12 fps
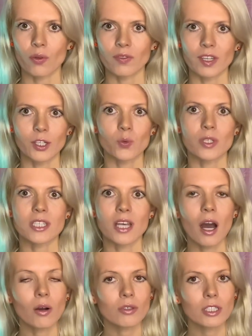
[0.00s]
that
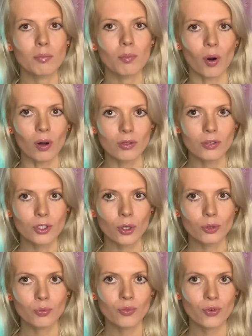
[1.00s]
without a
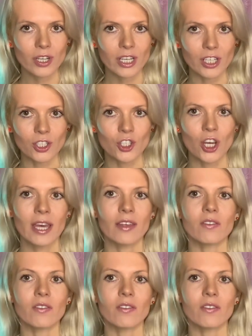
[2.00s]
pontoon bridge,